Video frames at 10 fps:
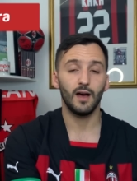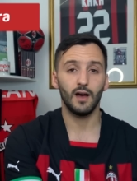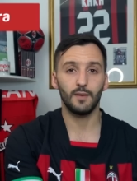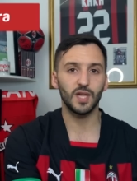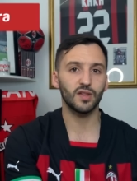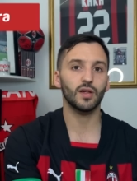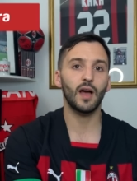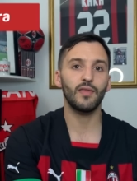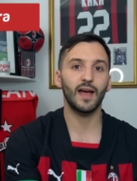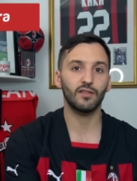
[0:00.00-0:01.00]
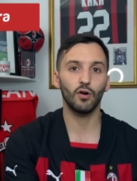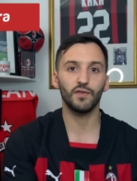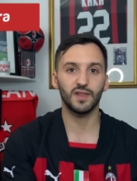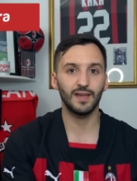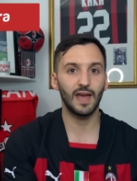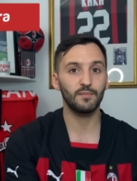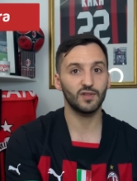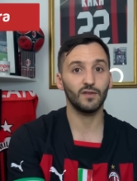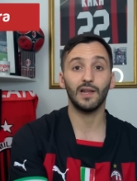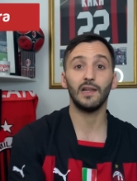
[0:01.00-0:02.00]
Um, he signed that to obviously get
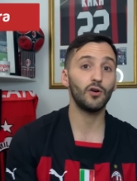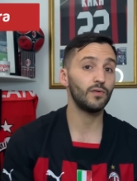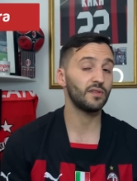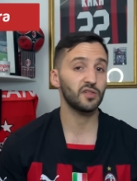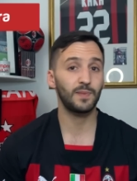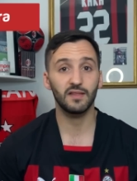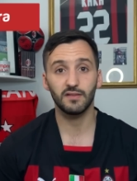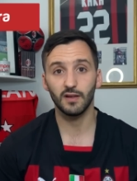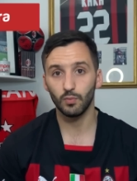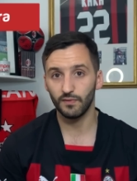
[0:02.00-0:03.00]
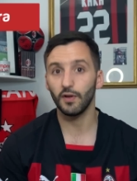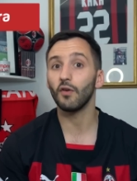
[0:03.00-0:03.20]
himself a loan to Spezia with the,